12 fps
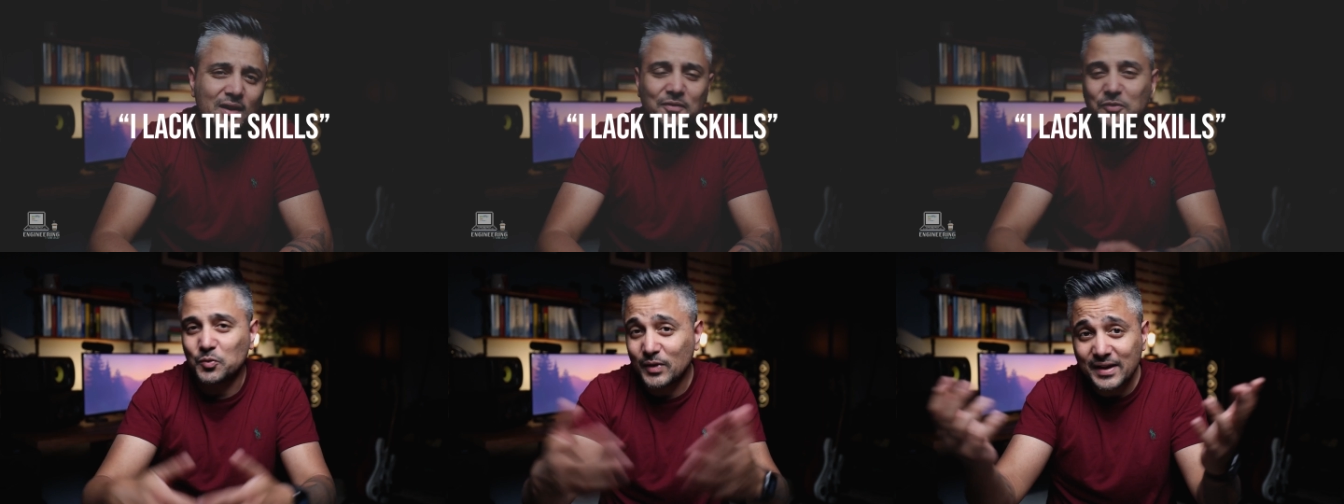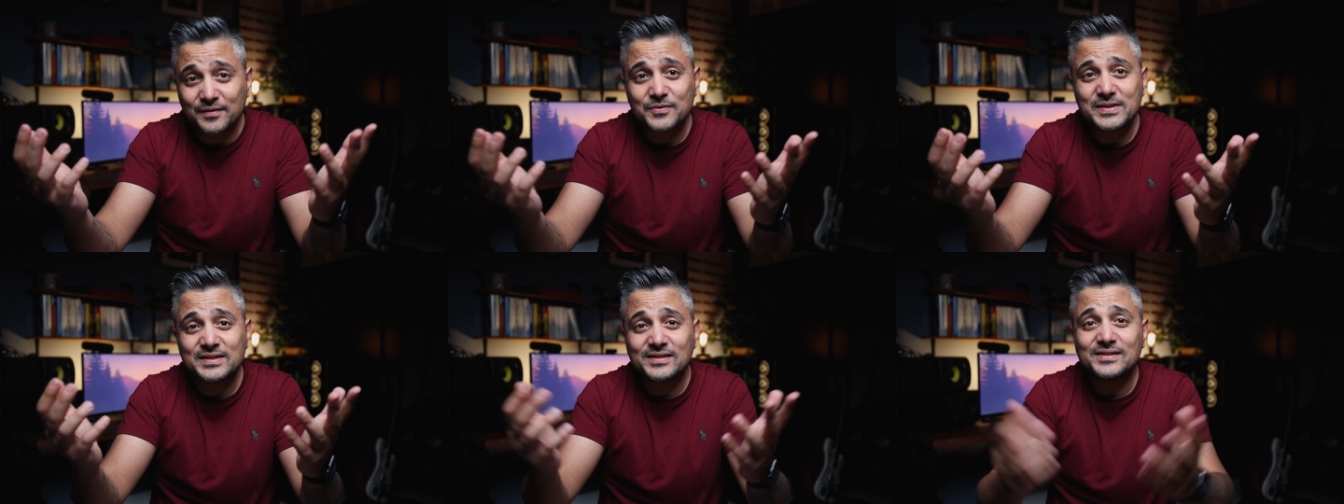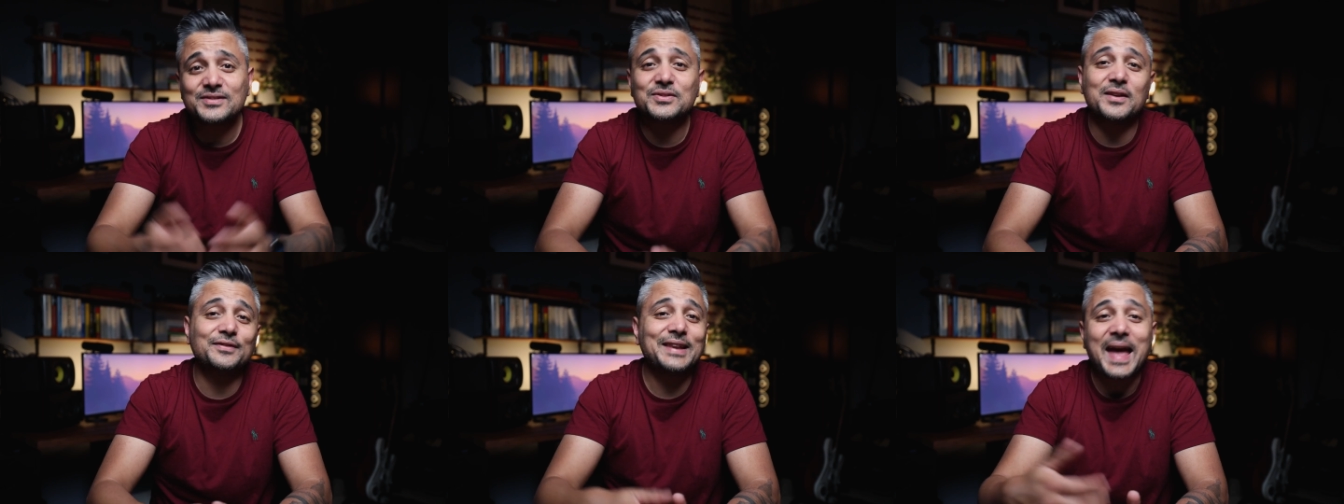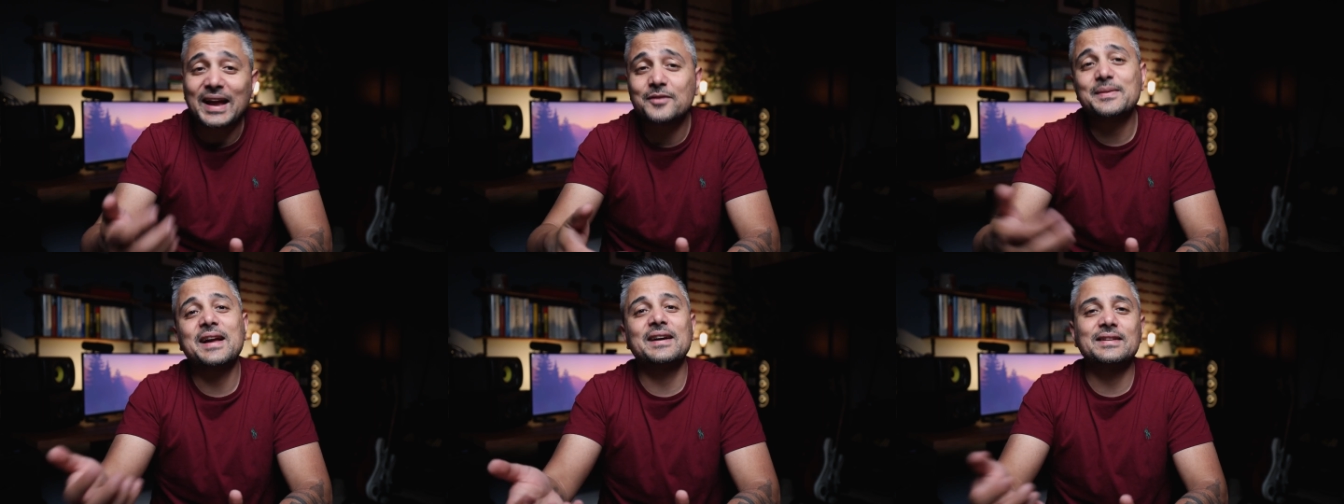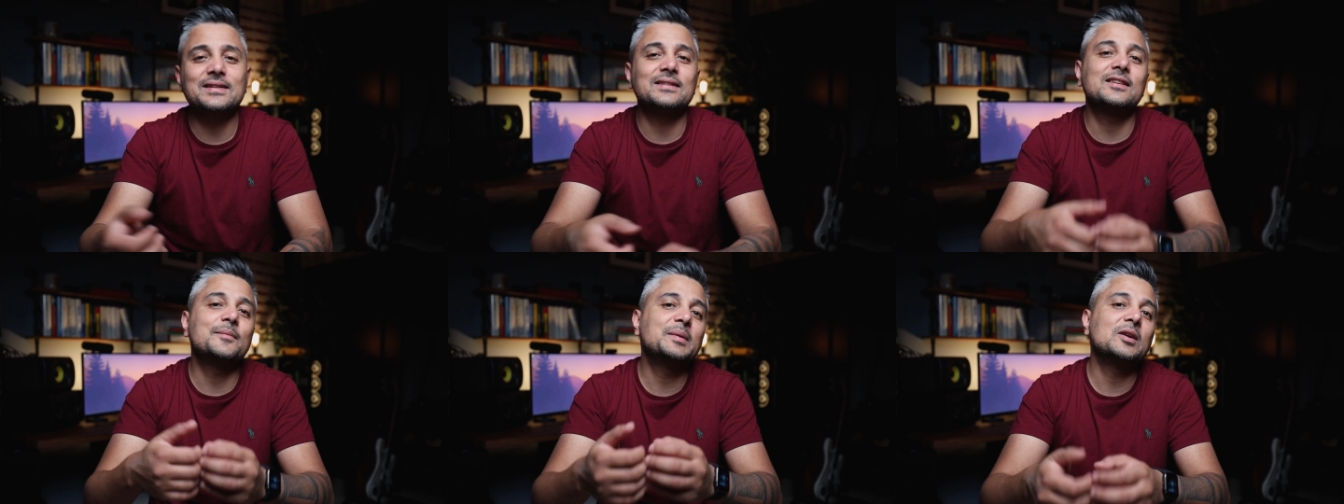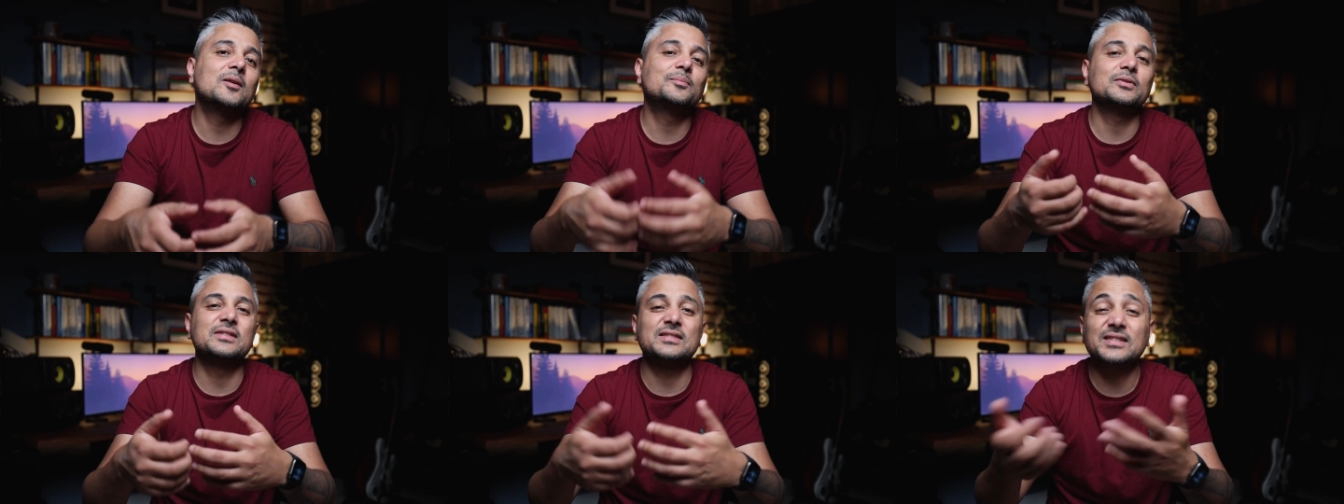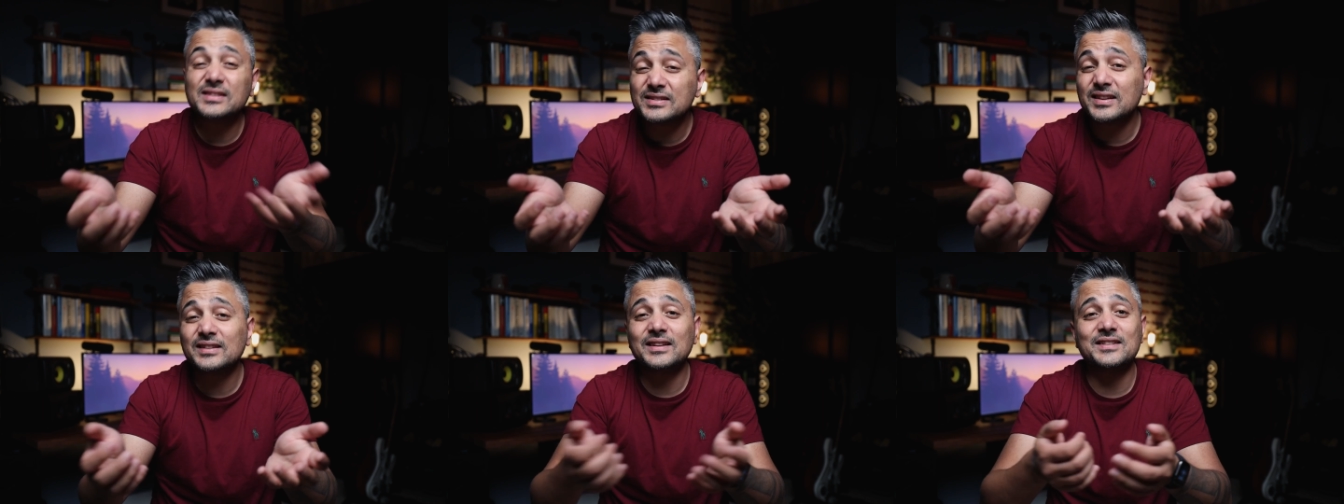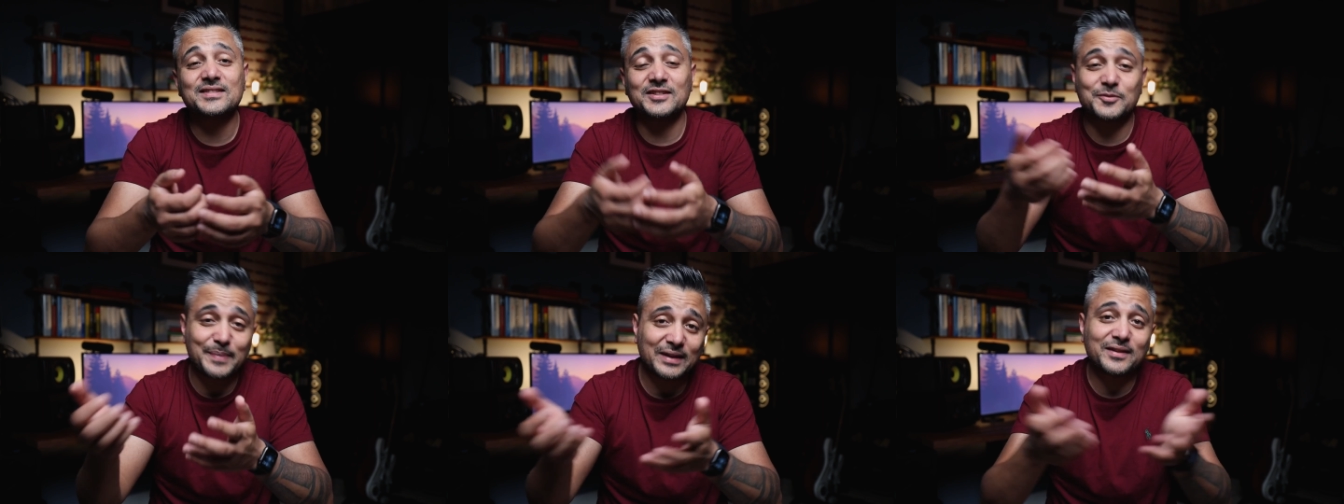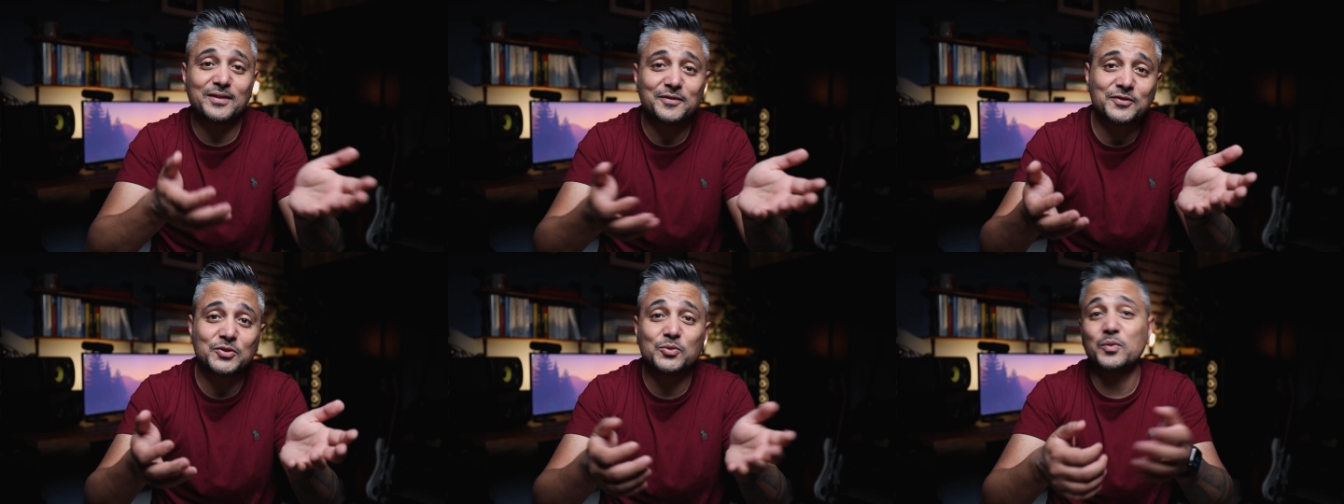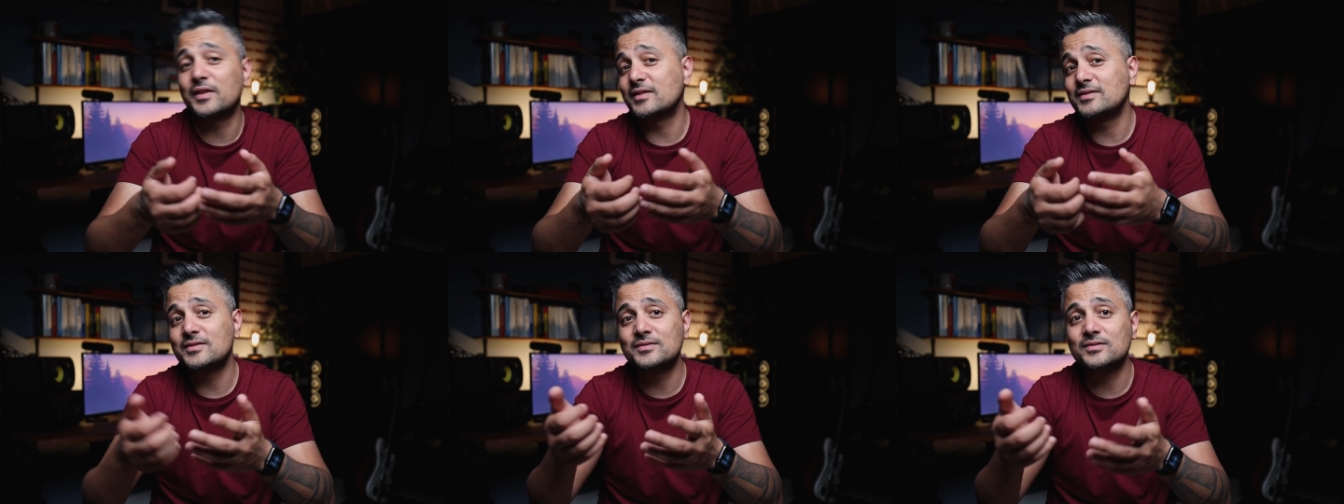For whatever reasons, you have lagged behind in keeping up with the skill set that is expected of you, whether due